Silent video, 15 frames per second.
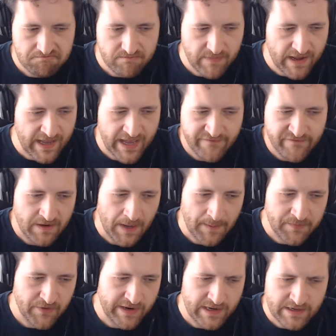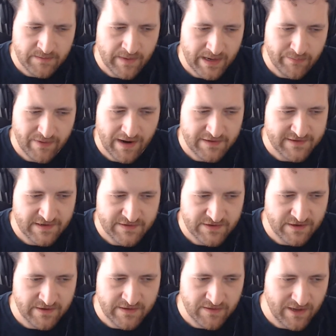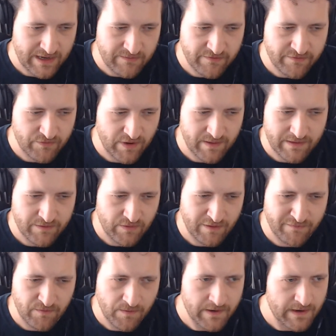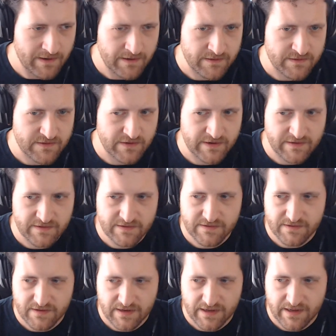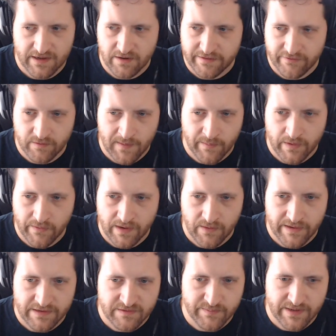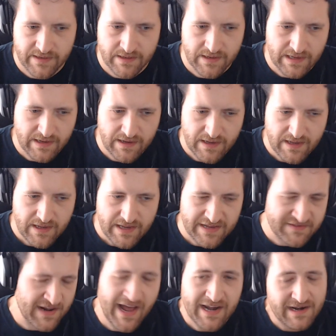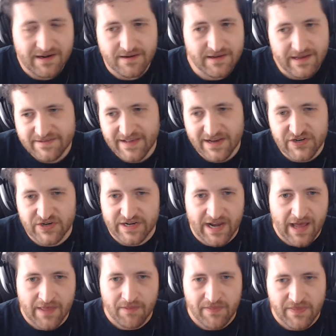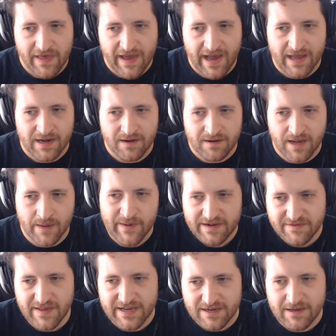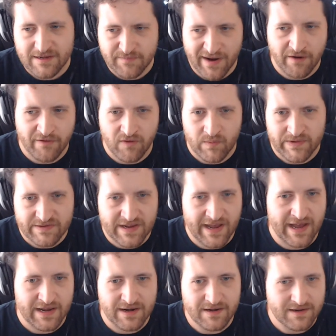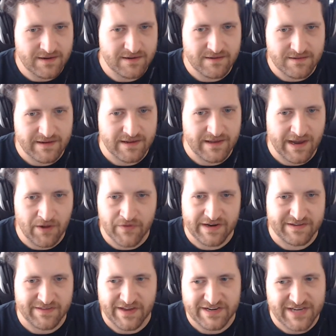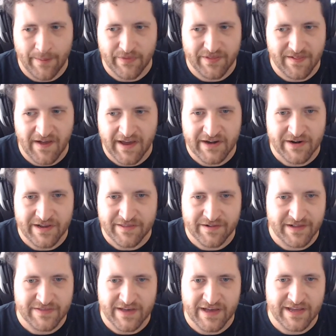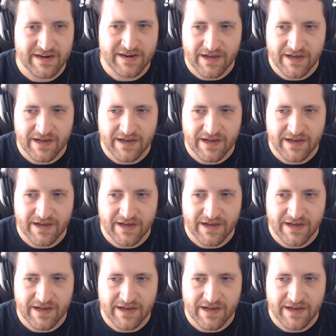I haven't upgraded my processor in like 3 or 4 years, so it's I don't even remember what it was, but it's not. It's actually not that. I mean, it's powerful, but it's not. I don't think it's like top of the line or anything like that.